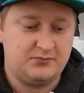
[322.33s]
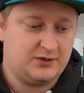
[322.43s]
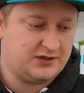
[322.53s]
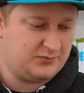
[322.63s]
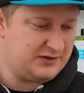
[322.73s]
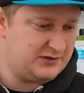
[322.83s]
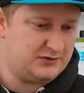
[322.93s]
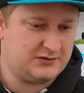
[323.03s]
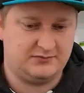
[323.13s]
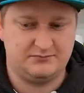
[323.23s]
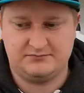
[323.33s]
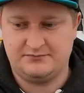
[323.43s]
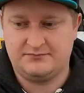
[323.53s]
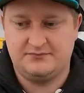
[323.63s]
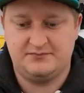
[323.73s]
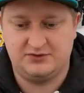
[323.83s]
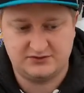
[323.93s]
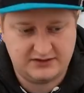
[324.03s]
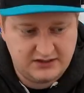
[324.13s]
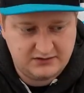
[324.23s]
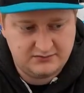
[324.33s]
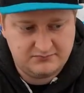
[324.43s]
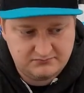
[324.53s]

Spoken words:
Really, really good. U-sand.